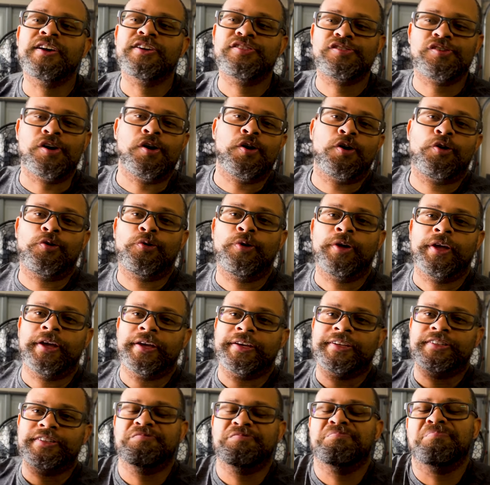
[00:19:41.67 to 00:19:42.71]
So
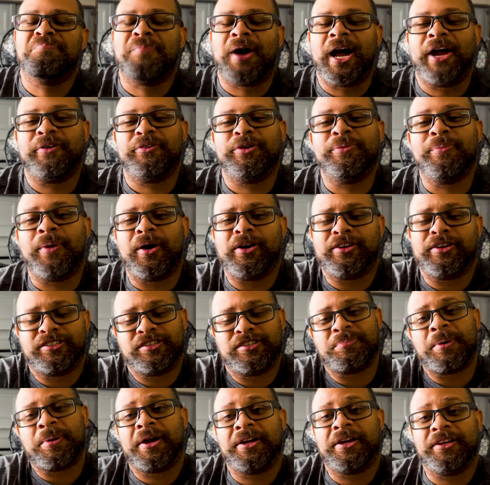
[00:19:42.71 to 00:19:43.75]
my
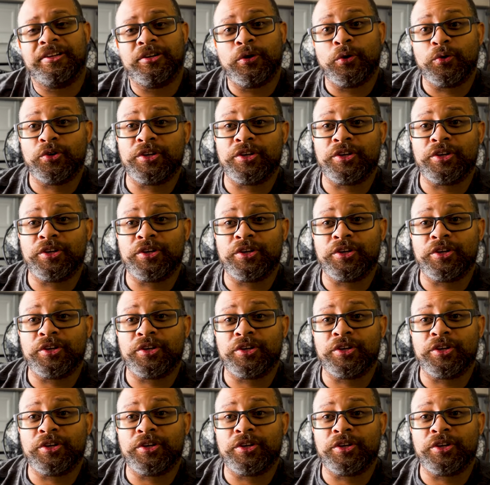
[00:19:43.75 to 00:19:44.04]
remarks about it, you know,